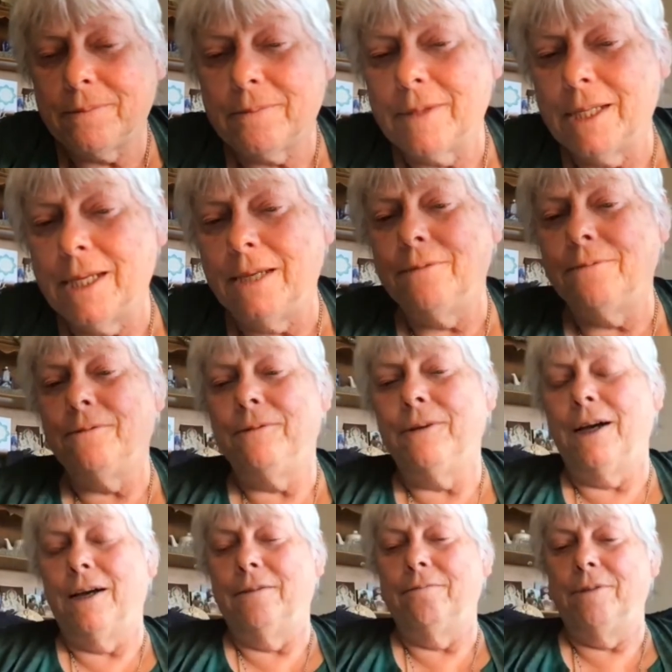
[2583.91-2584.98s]
If
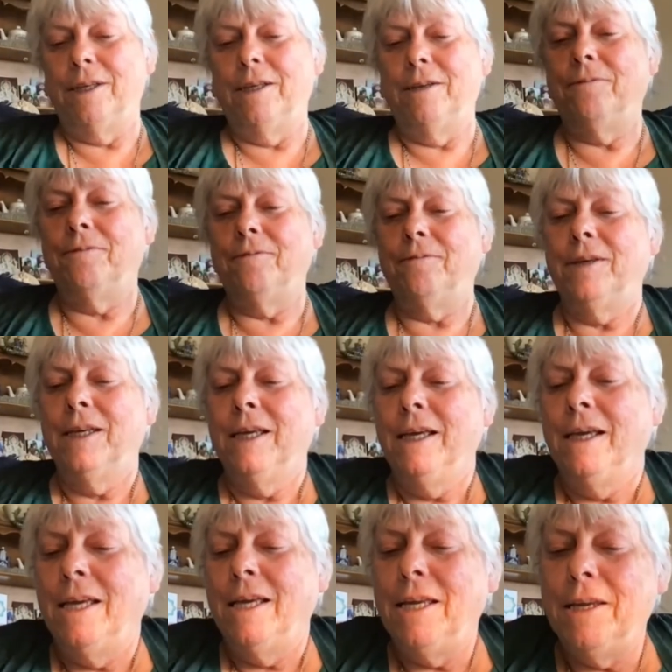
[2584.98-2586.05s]
uh, if
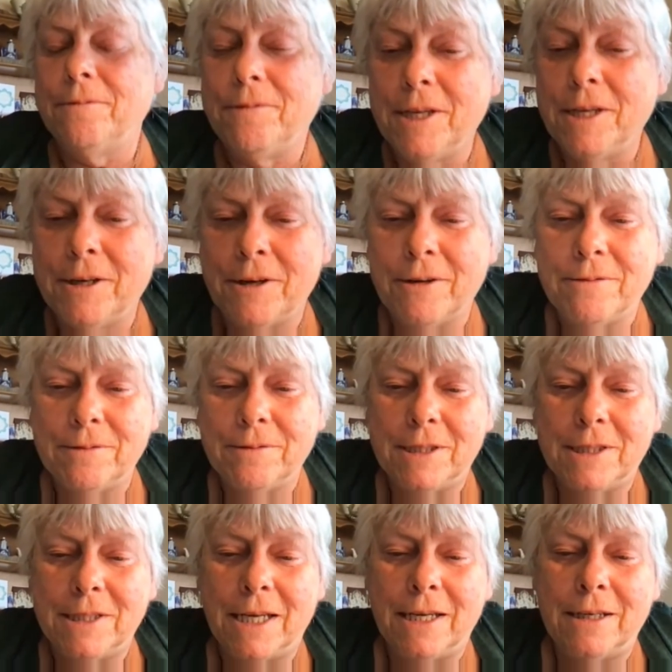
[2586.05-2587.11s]
if they're
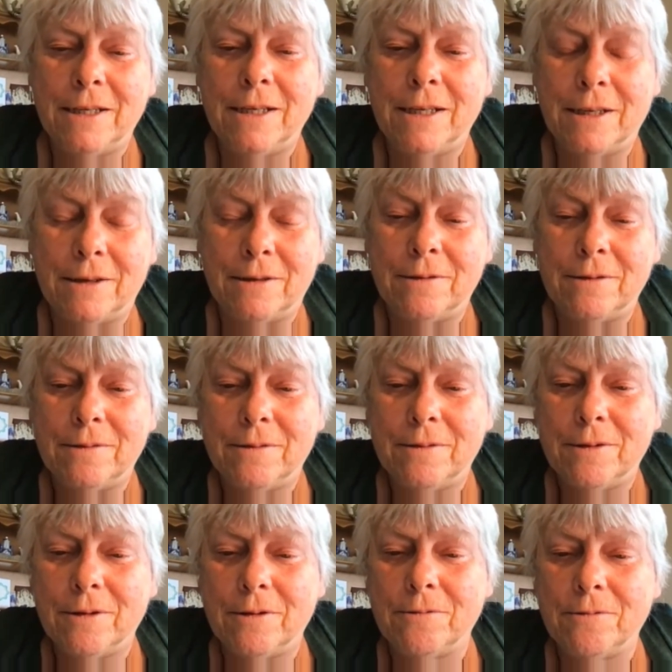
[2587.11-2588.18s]
say in
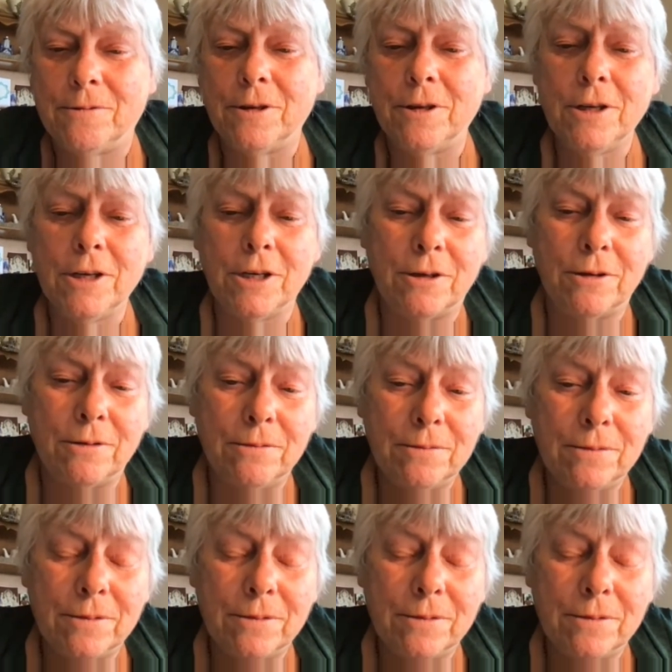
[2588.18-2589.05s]
Virgo,